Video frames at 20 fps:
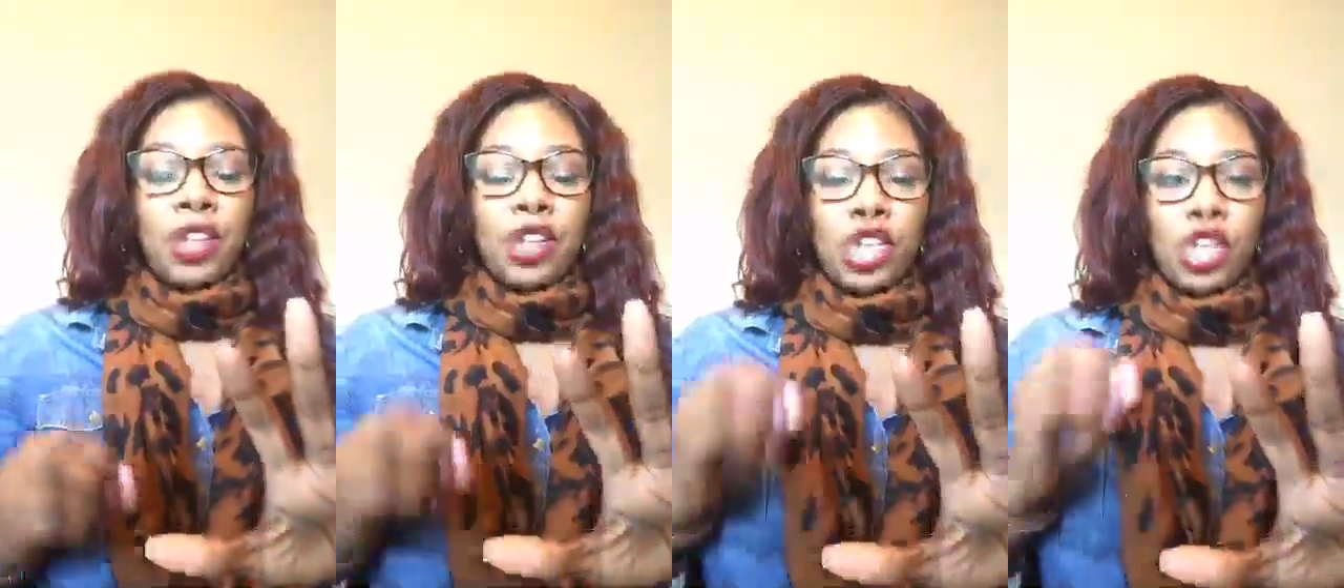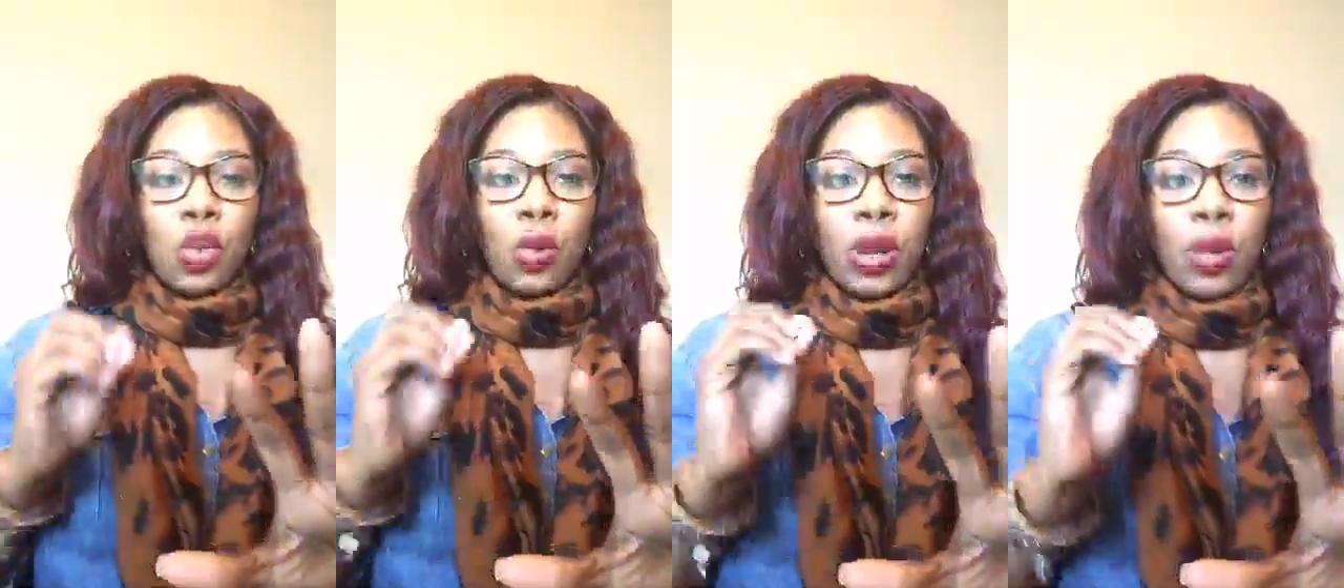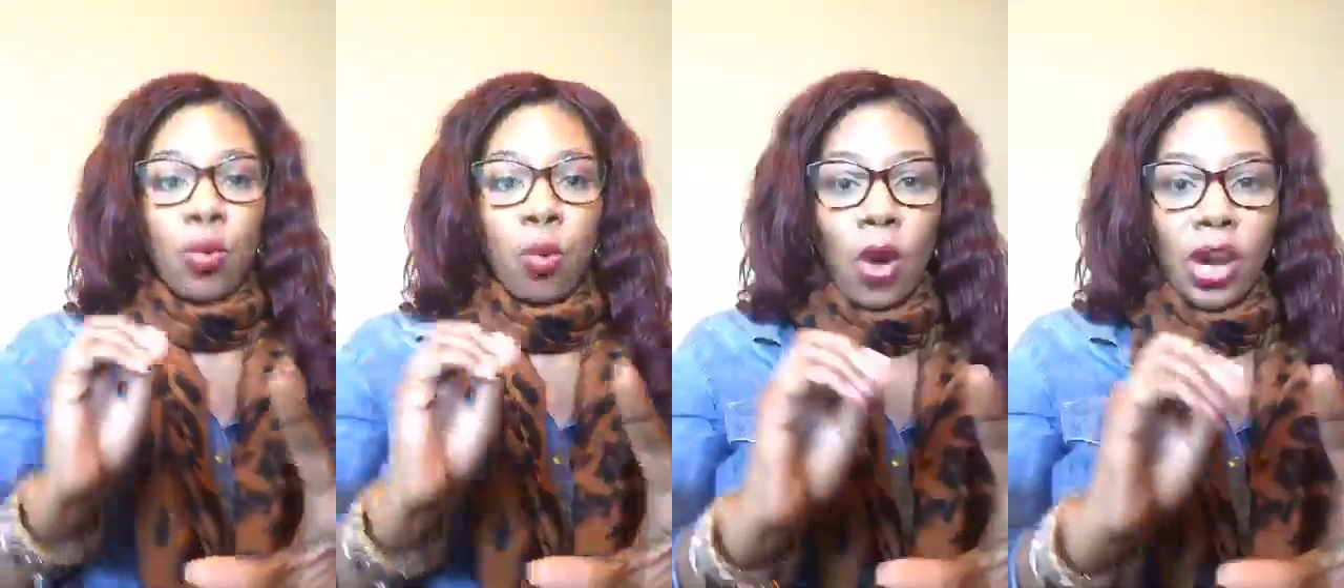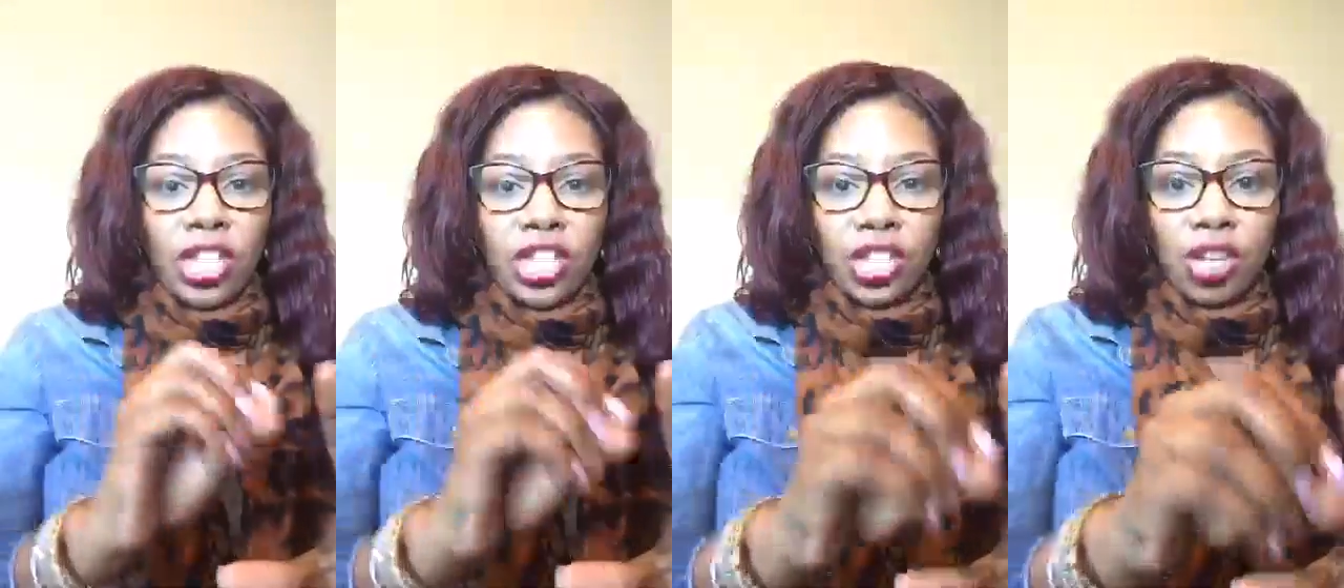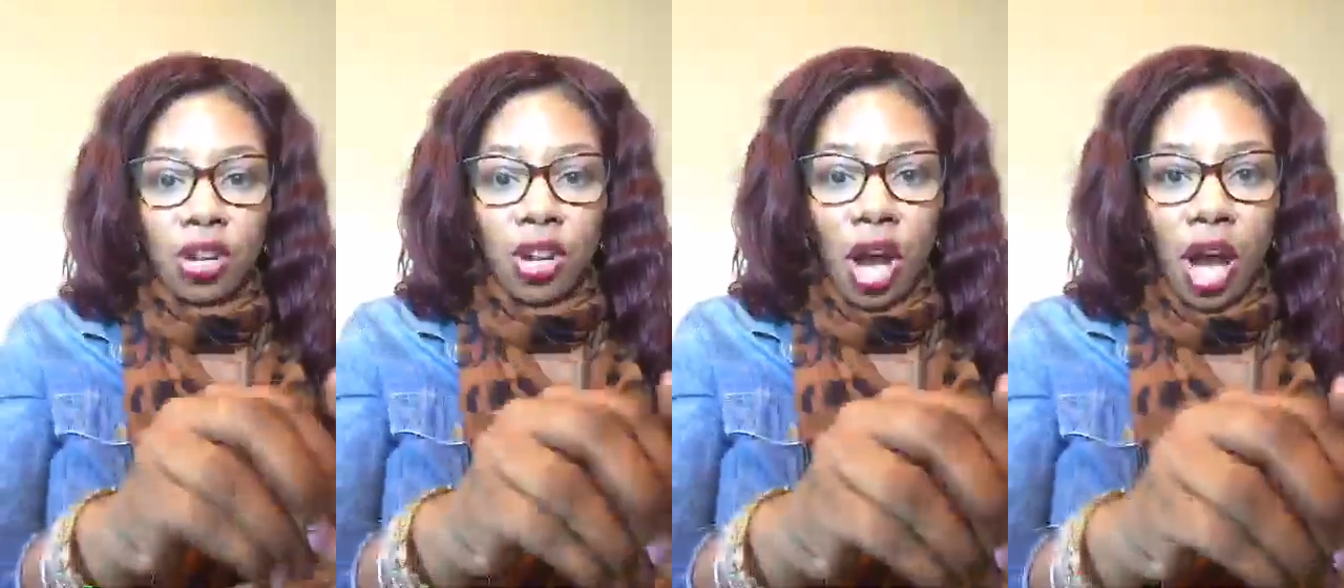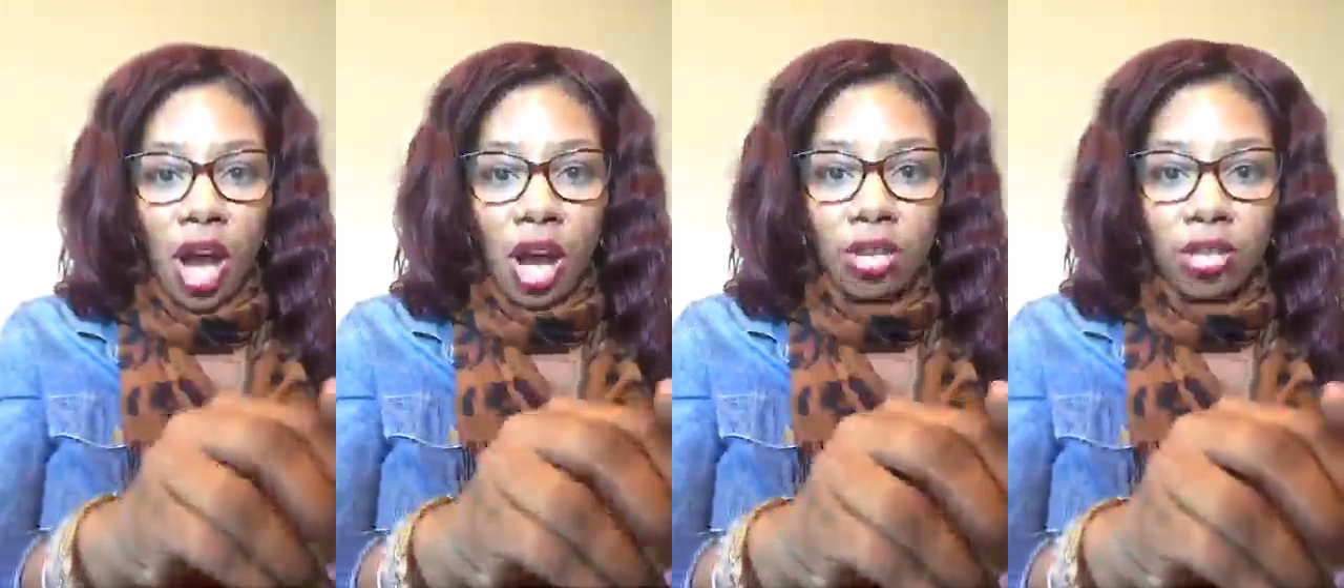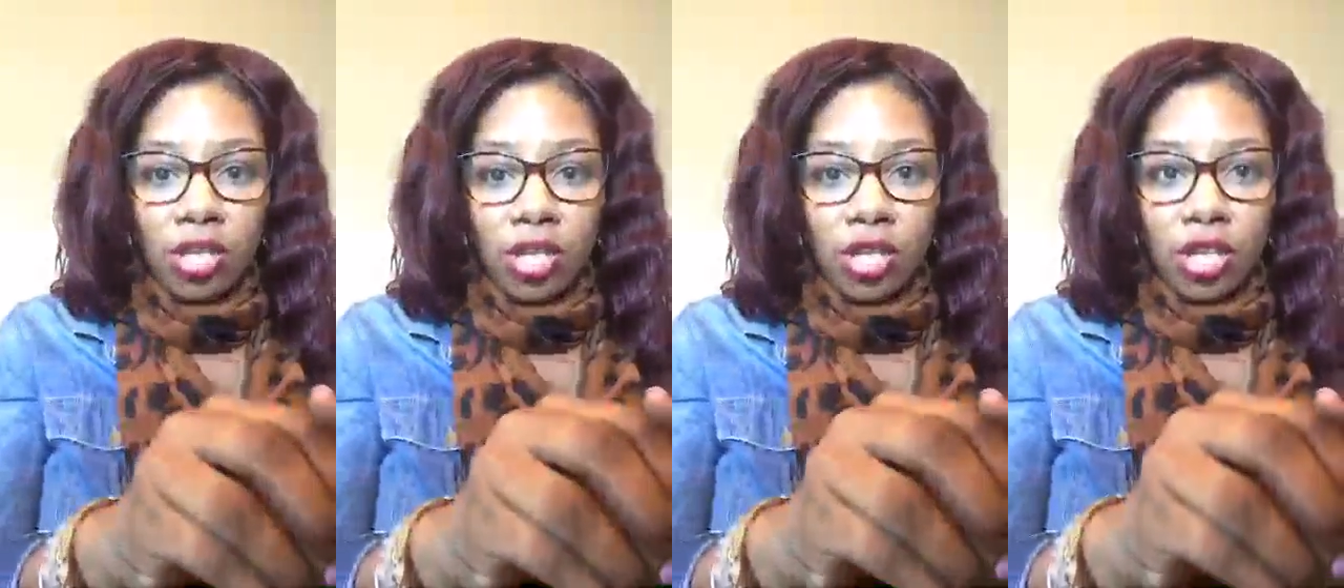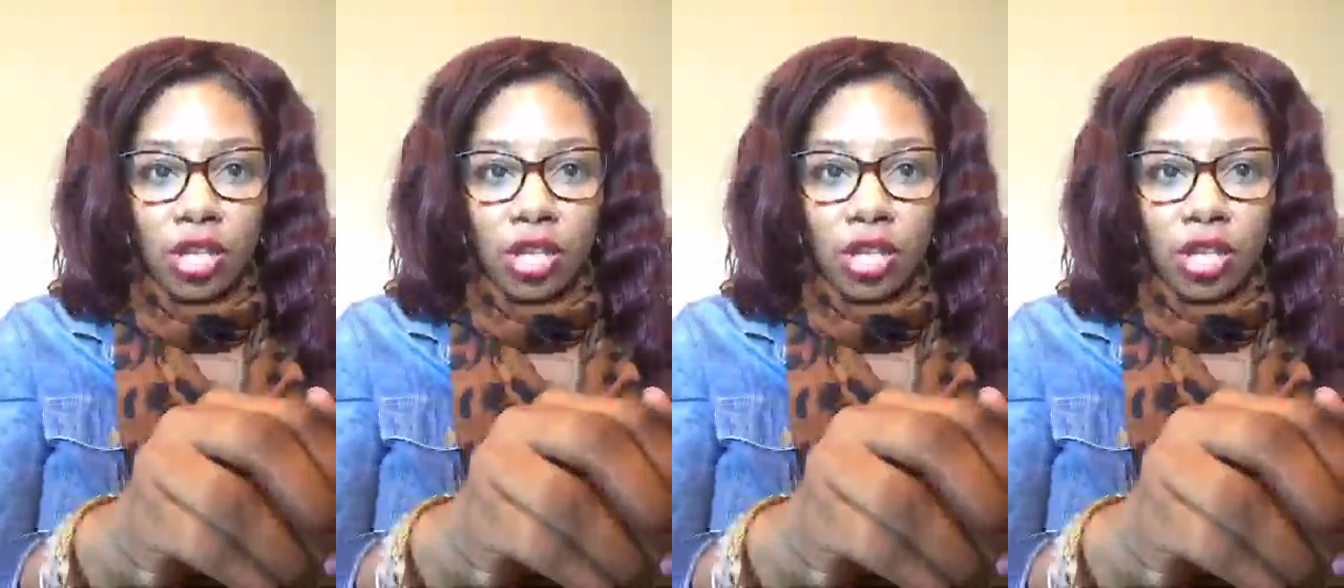doing what you're called to